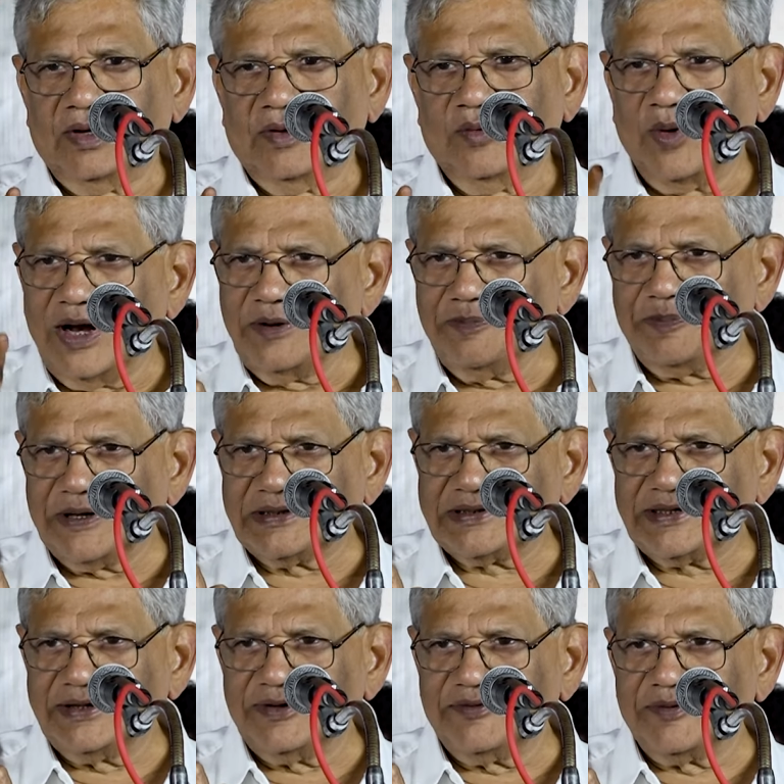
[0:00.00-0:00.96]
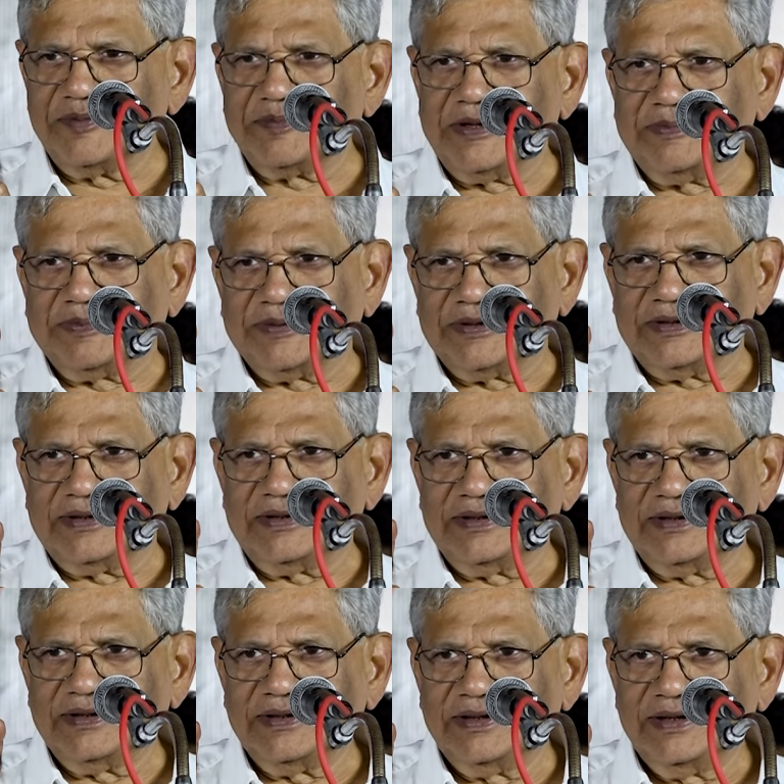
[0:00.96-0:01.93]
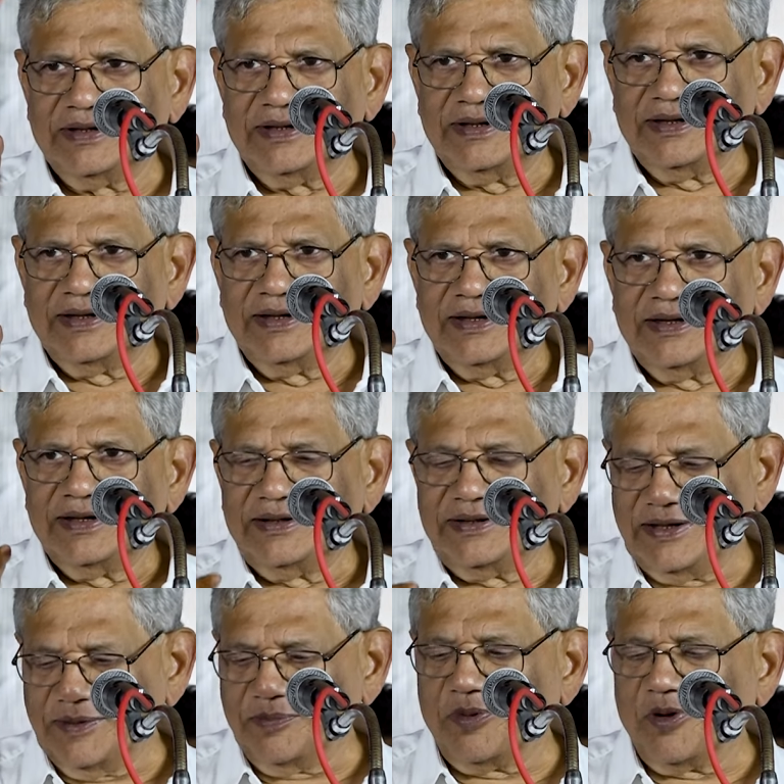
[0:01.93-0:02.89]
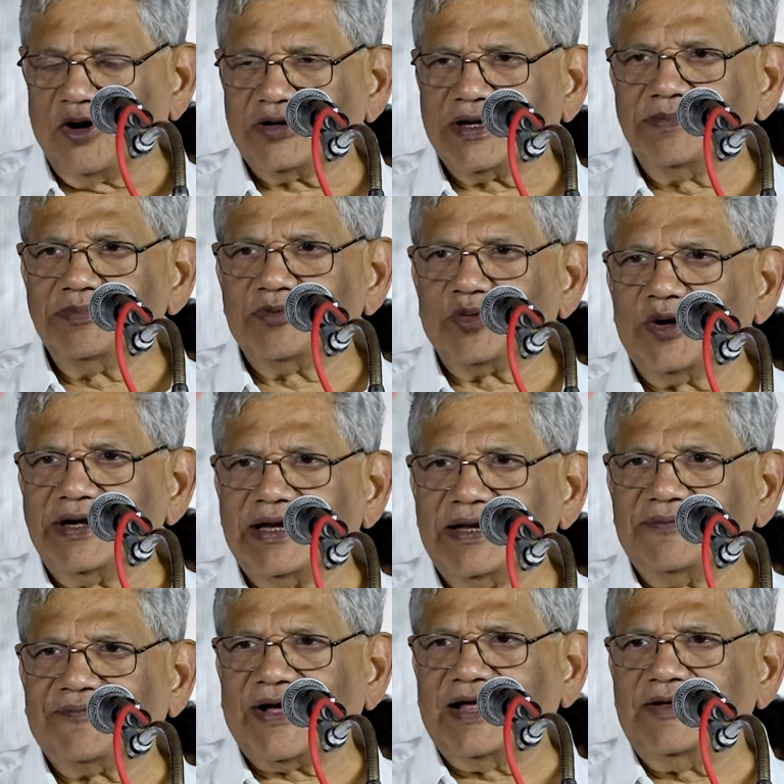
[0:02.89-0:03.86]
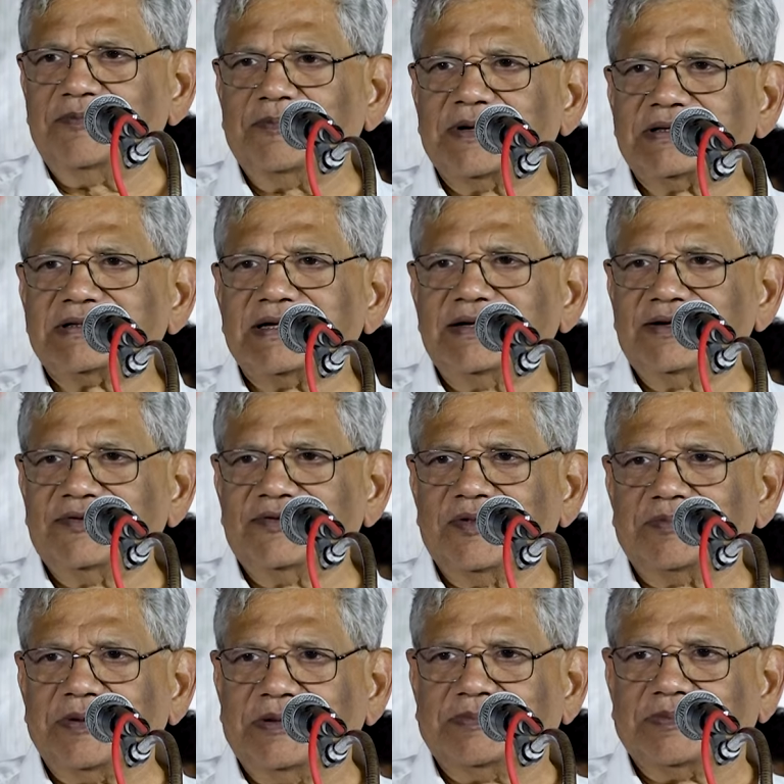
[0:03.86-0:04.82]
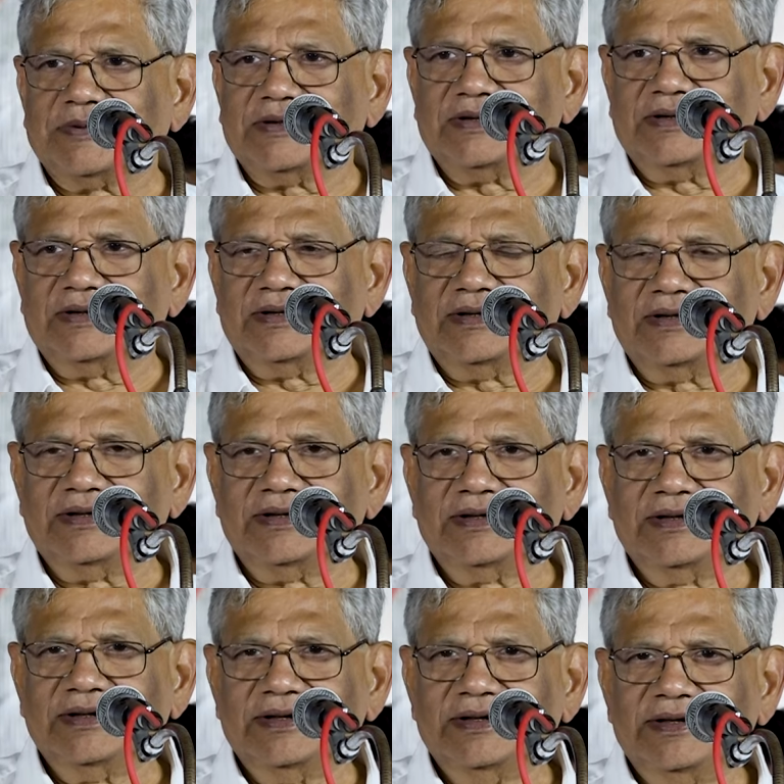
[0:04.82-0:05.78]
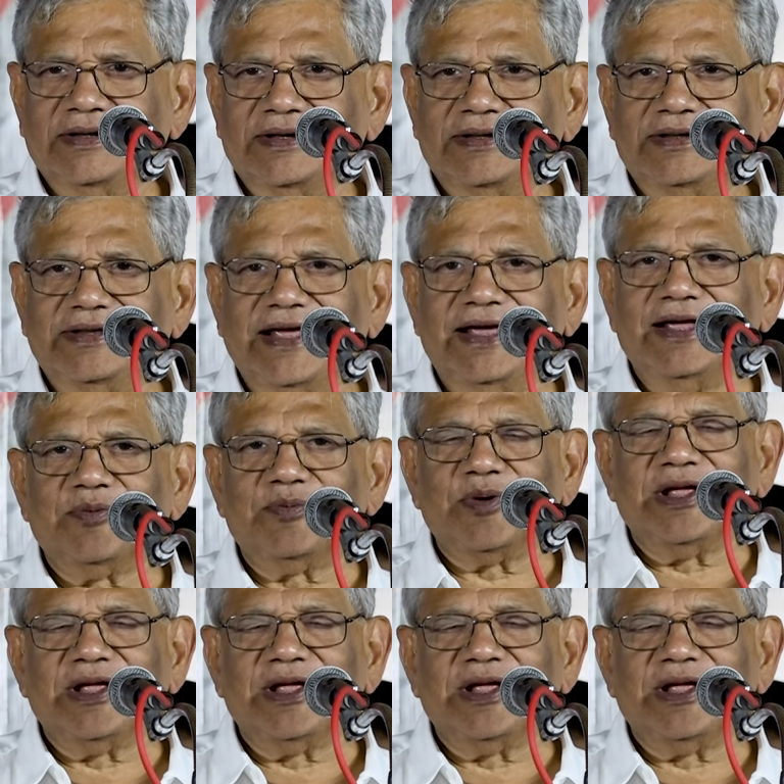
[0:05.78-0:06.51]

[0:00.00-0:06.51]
1% of the people. The bottom 25% of the people, their